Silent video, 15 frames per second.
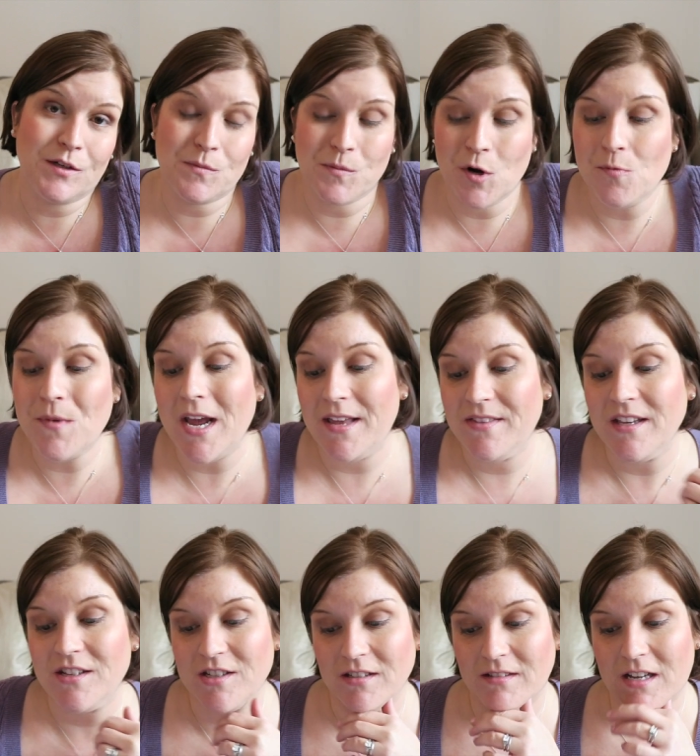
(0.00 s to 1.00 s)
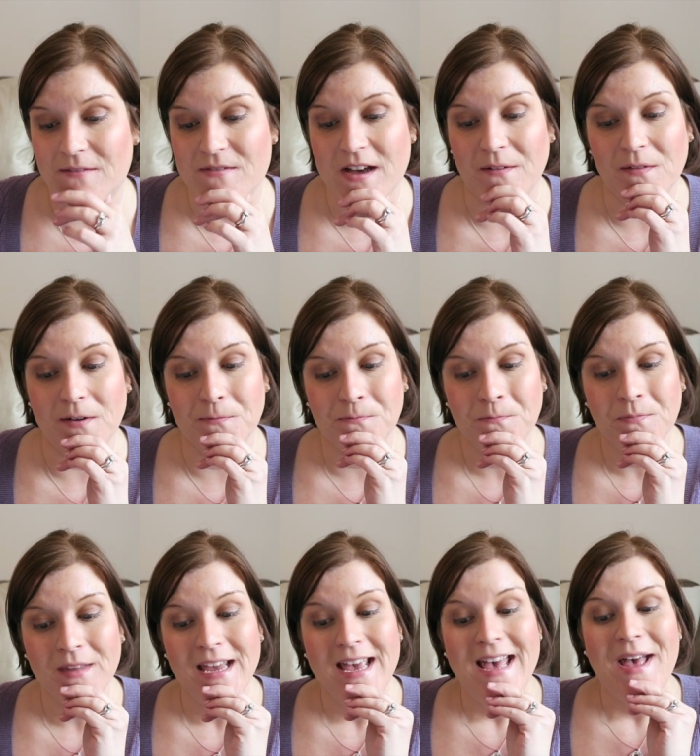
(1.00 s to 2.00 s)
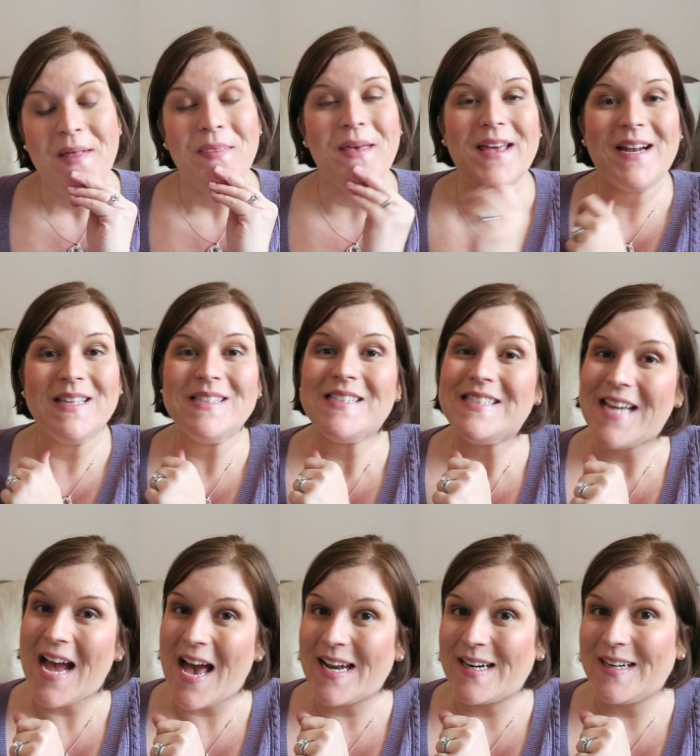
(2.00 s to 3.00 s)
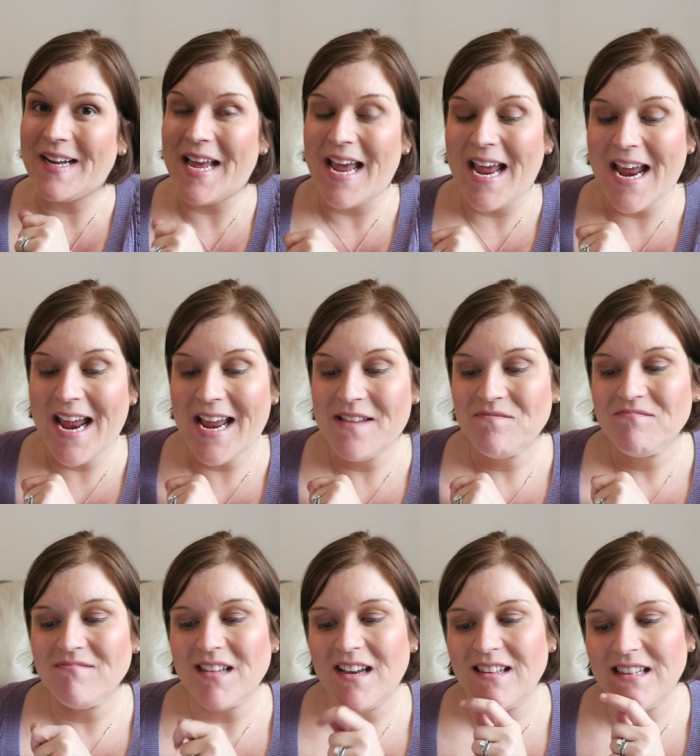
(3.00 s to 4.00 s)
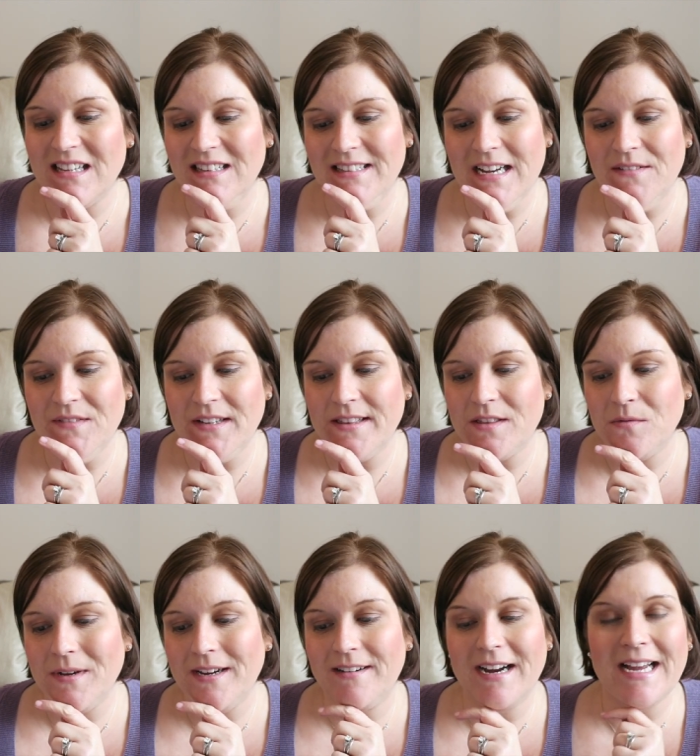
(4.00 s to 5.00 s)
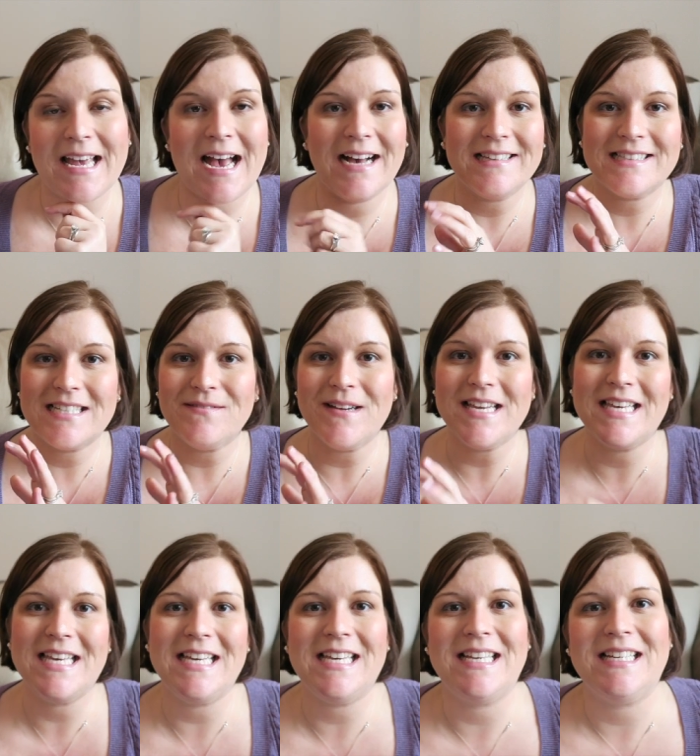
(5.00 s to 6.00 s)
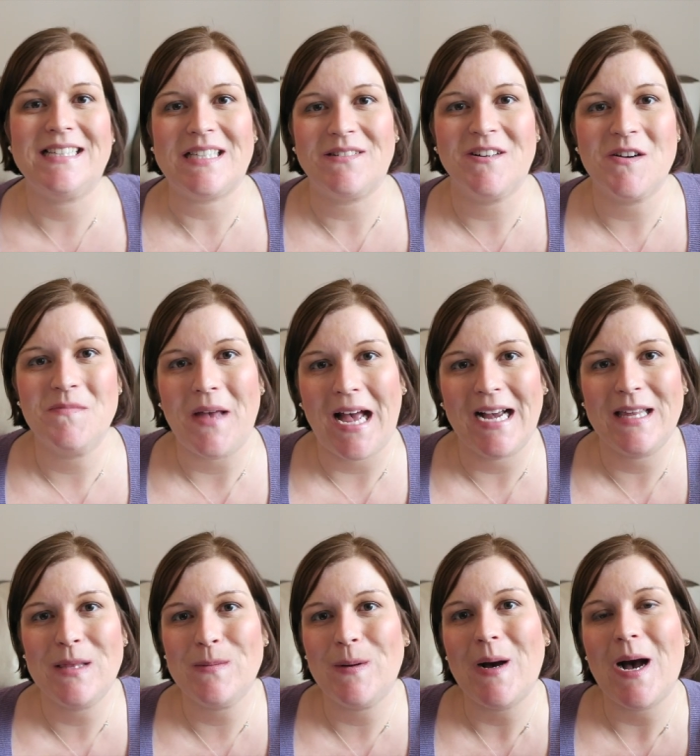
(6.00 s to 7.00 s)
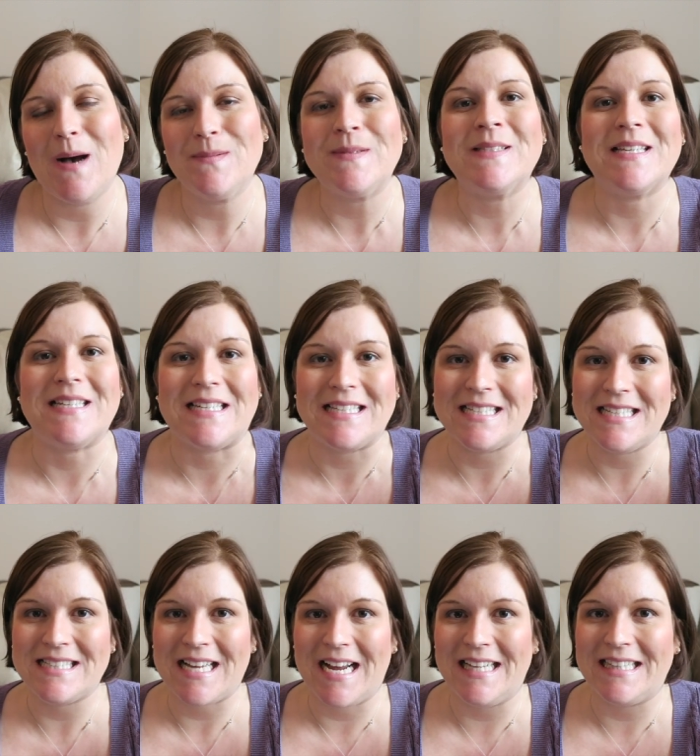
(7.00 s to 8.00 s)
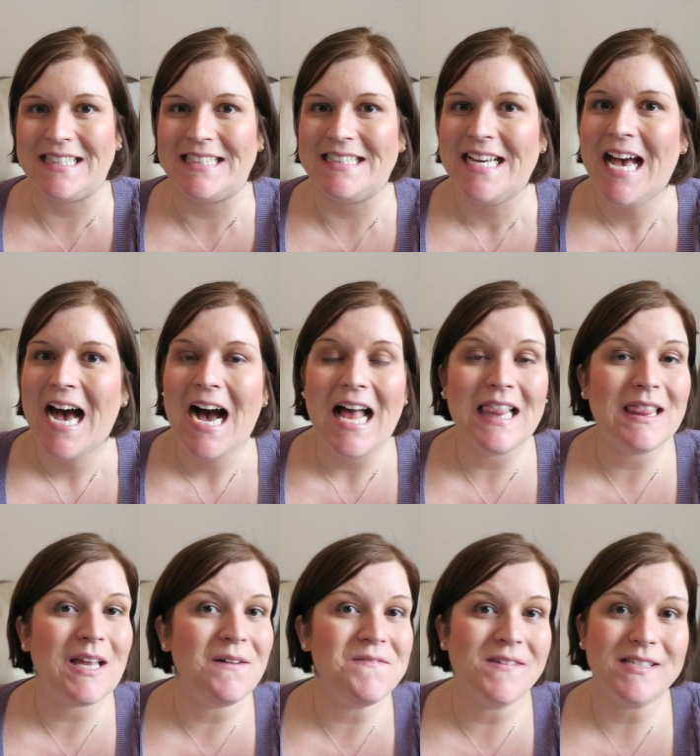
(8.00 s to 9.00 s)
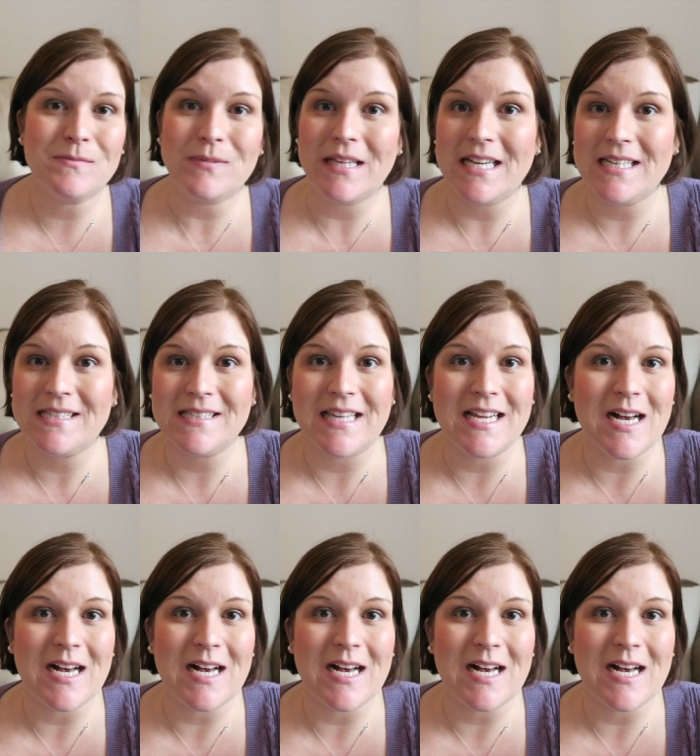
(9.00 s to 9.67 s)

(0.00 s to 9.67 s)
Little Mermaid, they should love that one. Then on Saturday, on the 11th, we are at Castaway Cay. So we're back in the Bahamas at Disney's Island. I love this place.